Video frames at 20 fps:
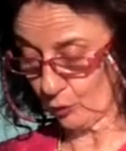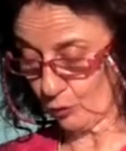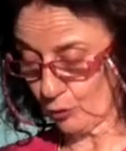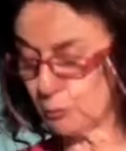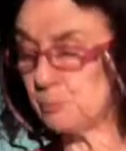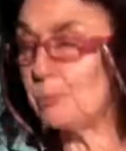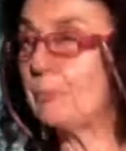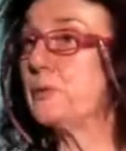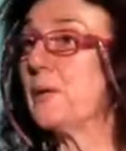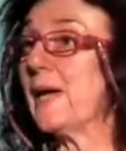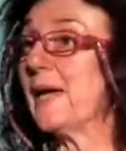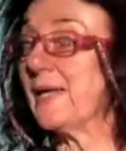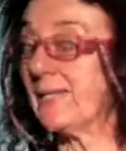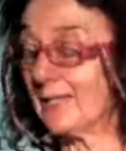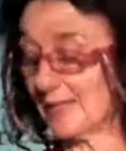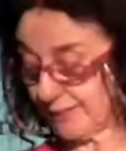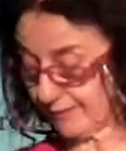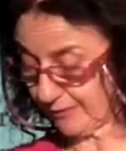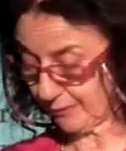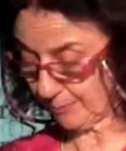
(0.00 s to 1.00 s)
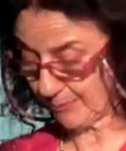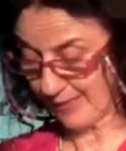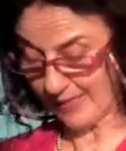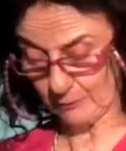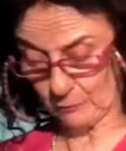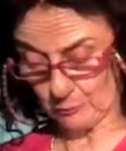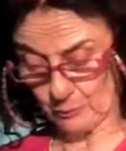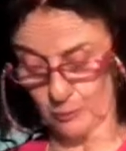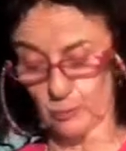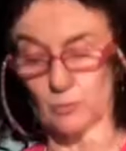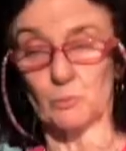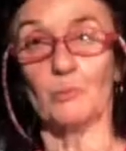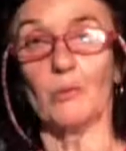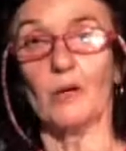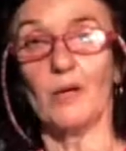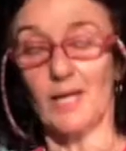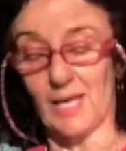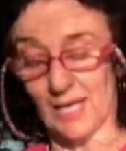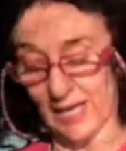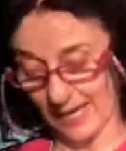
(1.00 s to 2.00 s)
to pray in the bedroom
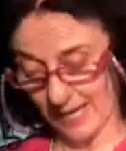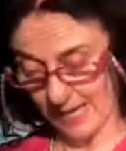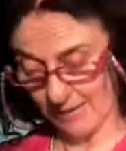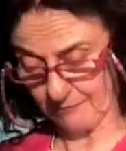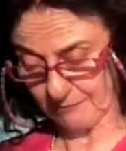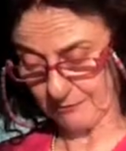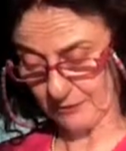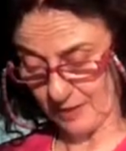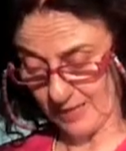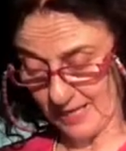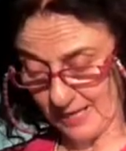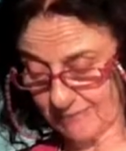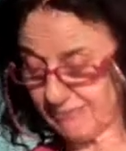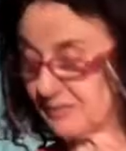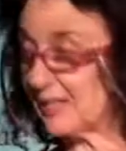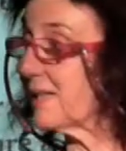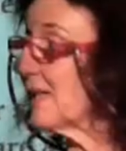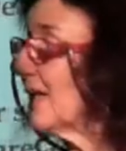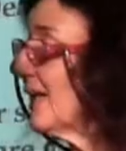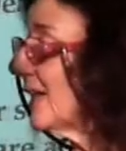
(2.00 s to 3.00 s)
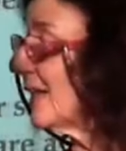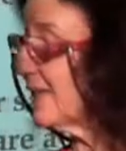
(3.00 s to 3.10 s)
after having